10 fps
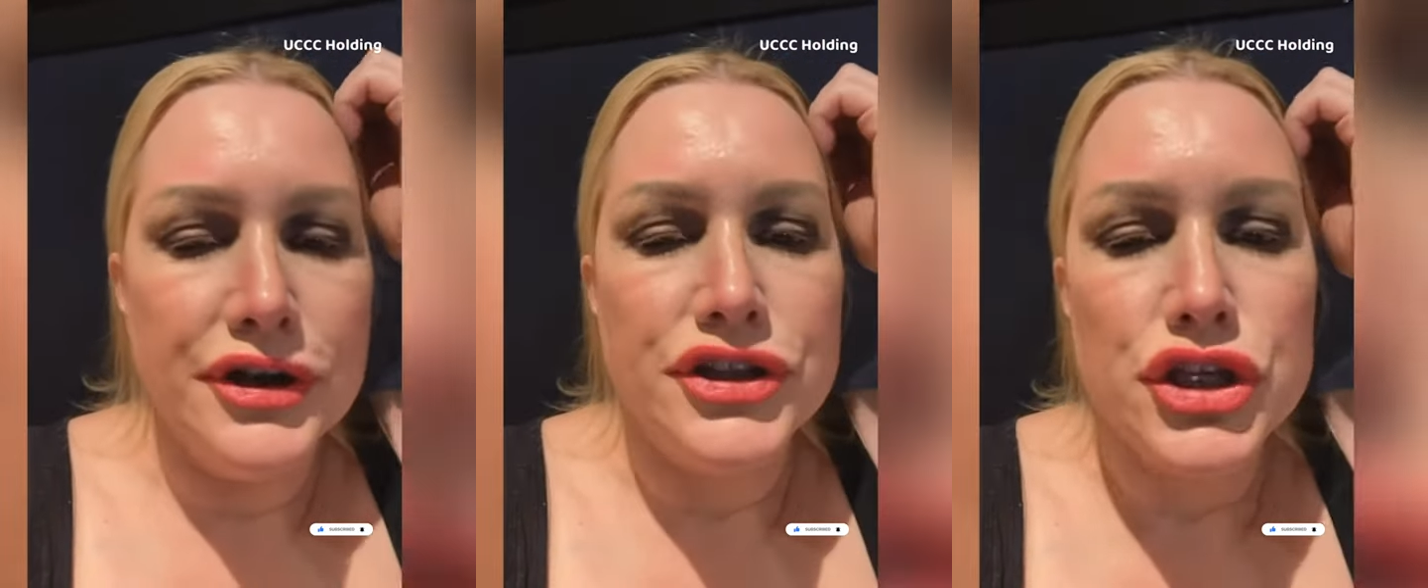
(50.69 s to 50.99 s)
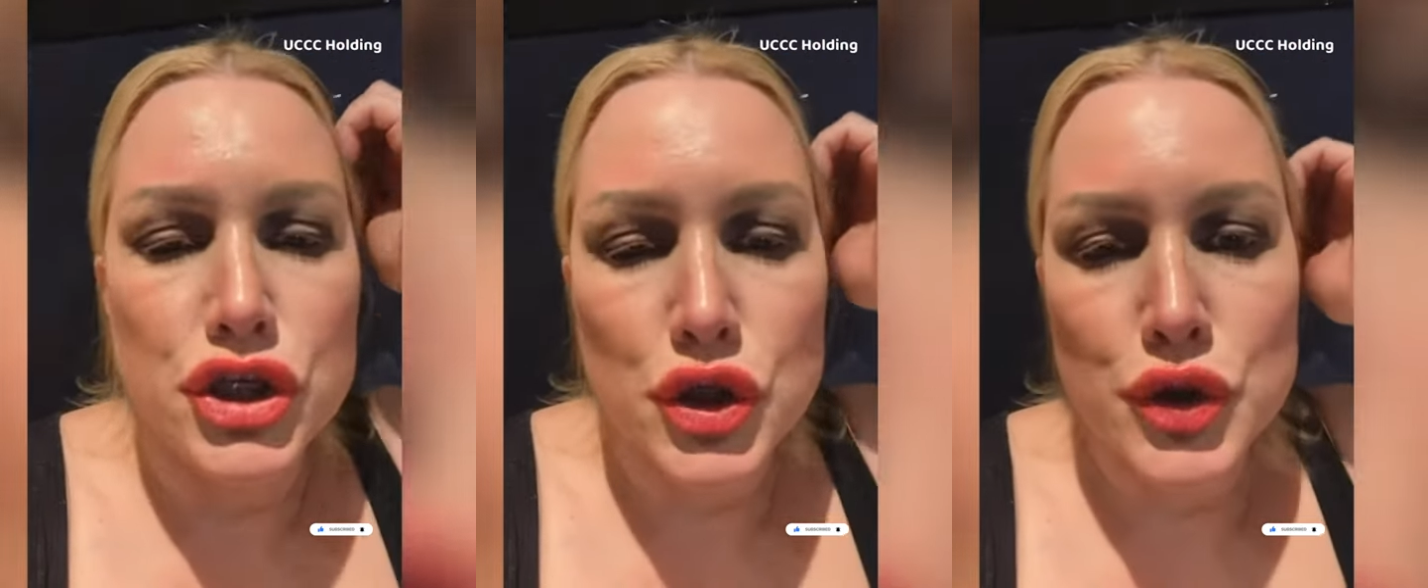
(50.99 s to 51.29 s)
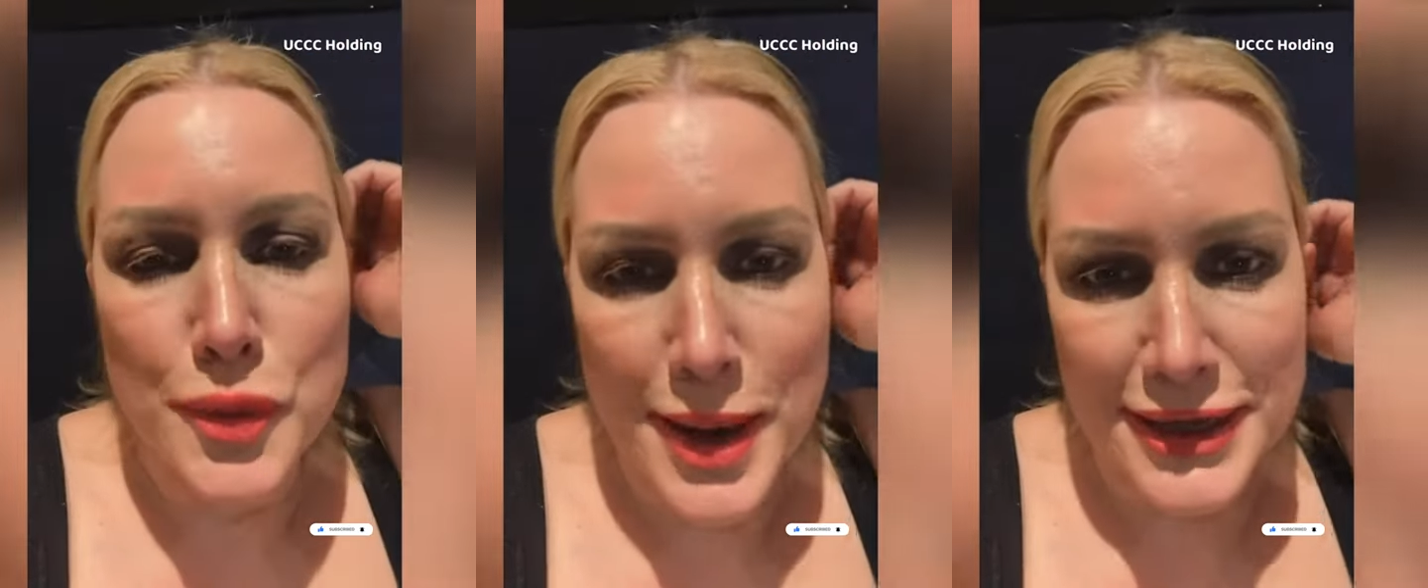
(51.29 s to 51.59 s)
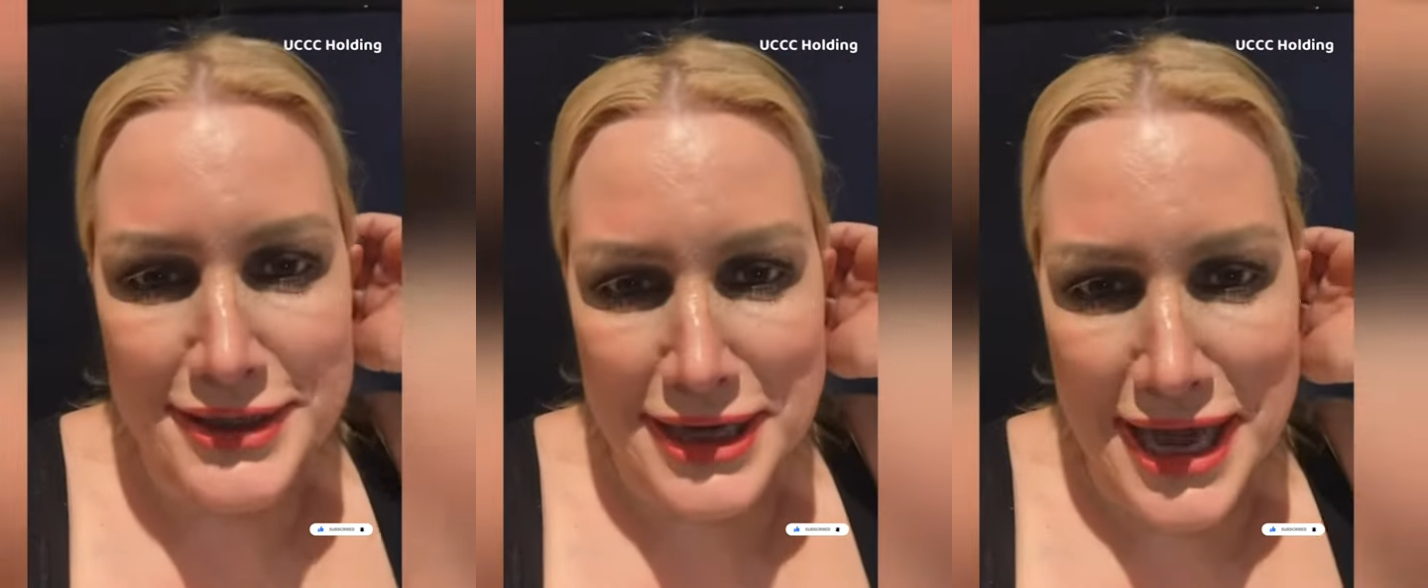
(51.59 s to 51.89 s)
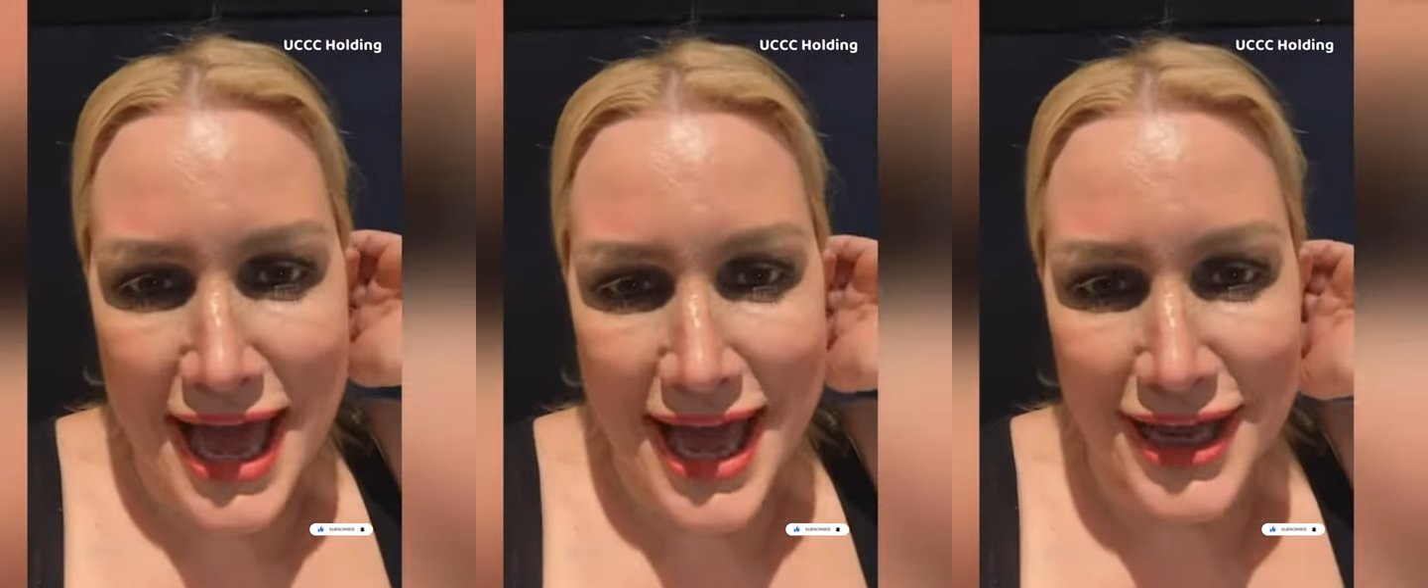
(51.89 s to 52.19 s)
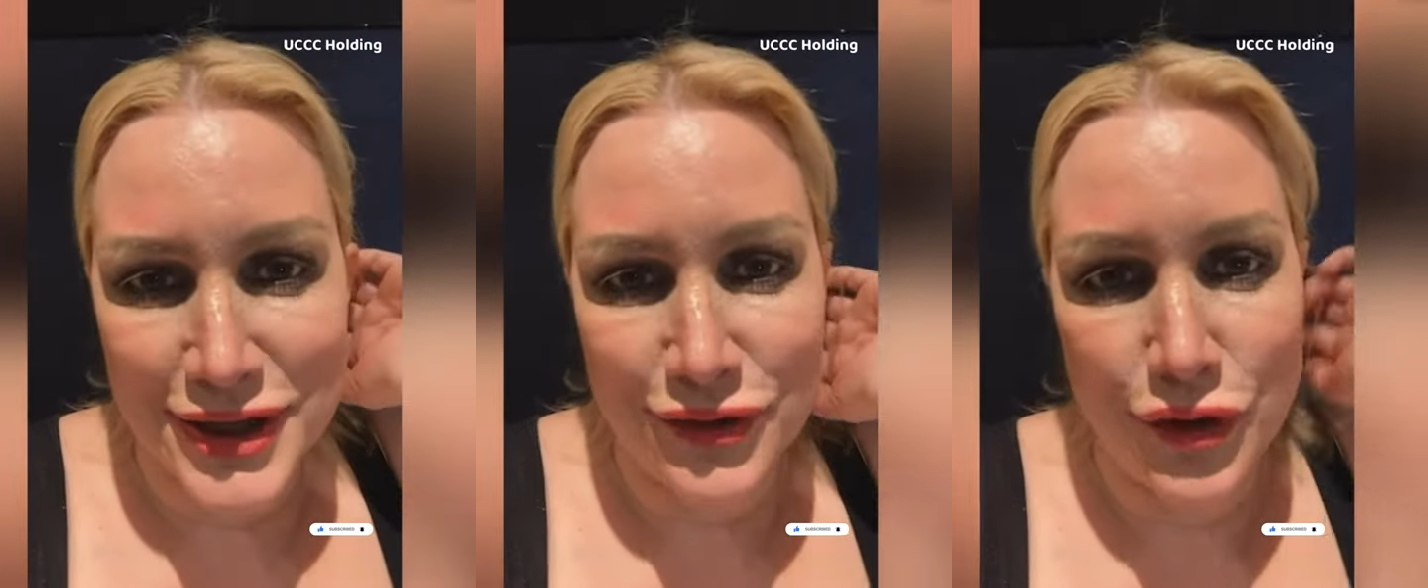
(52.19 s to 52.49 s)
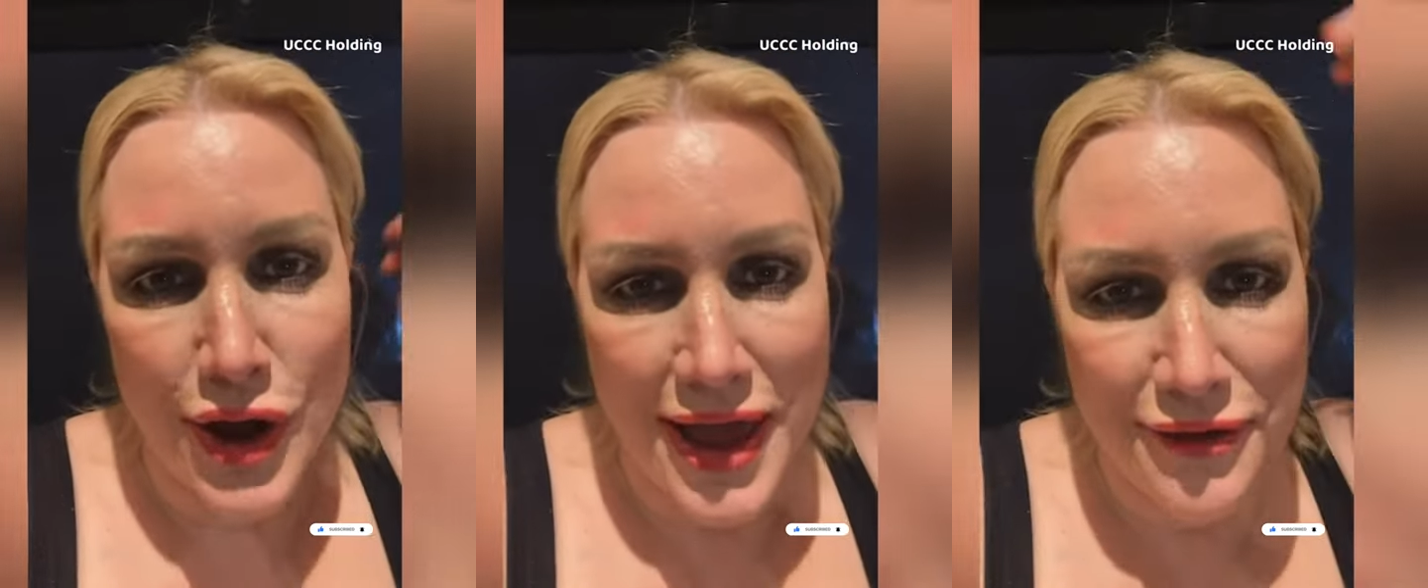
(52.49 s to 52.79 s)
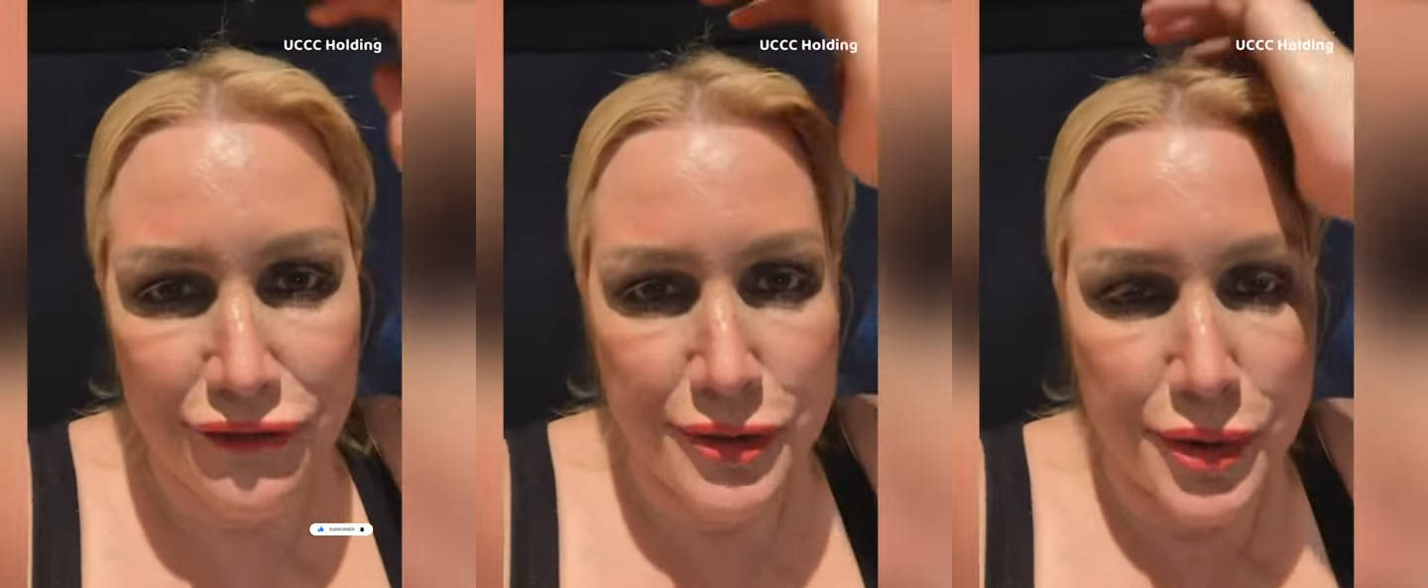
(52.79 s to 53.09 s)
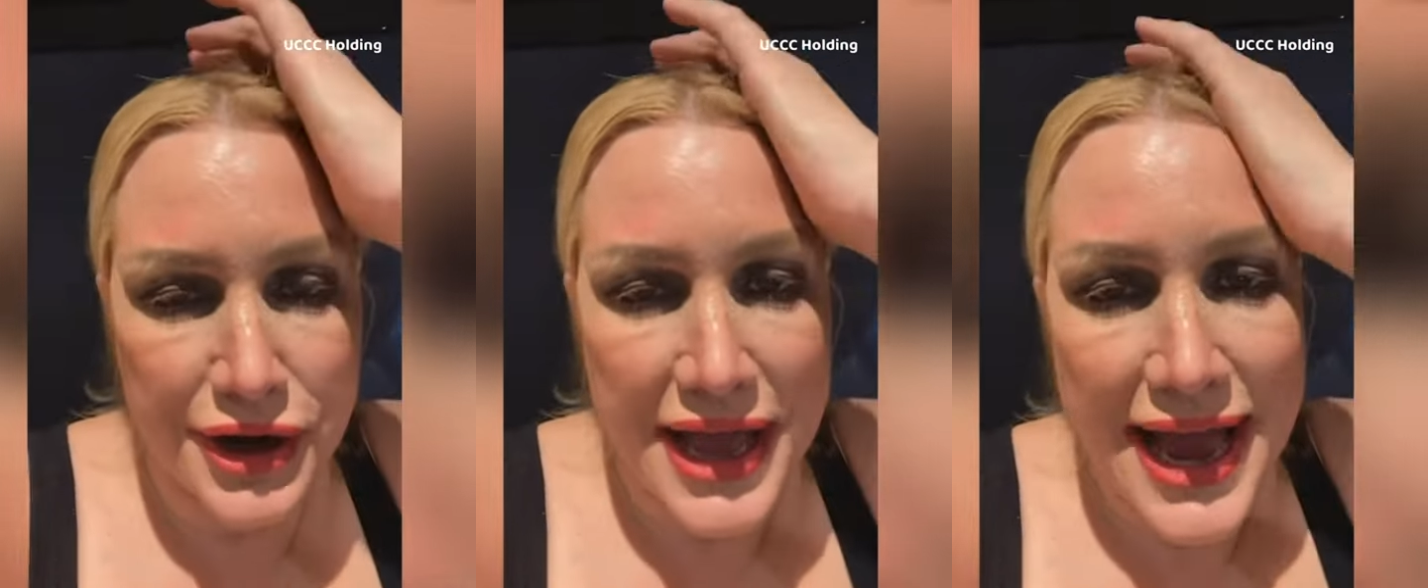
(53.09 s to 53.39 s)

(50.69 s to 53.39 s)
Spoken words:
to do the best I can for everybody.